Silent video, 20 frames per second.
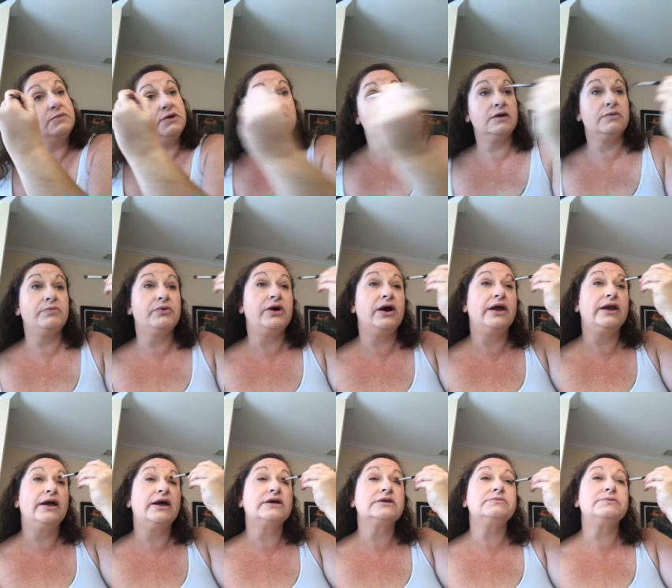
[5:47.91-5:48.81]
million
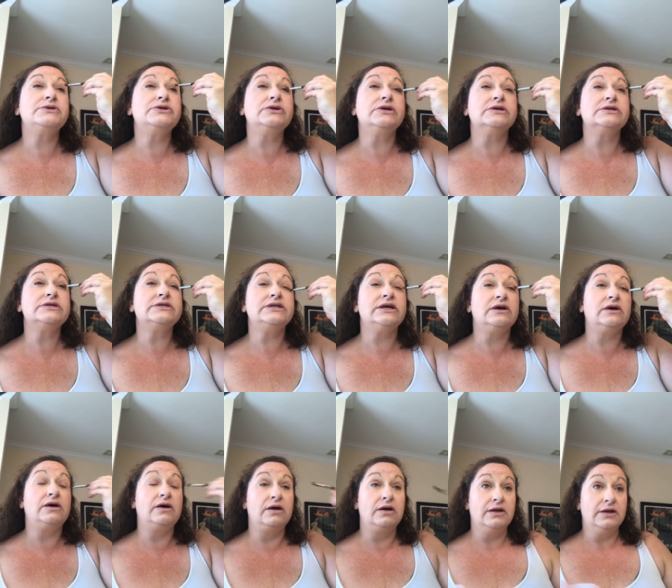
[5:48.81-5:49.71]
products, but you can
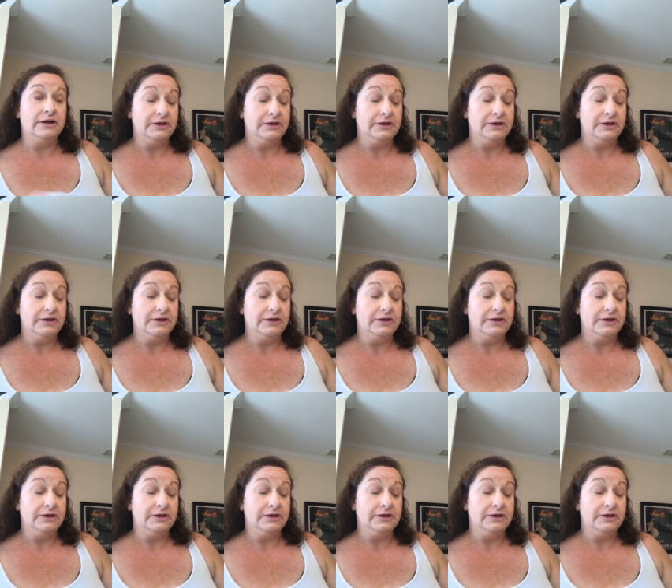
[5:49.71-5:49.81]
still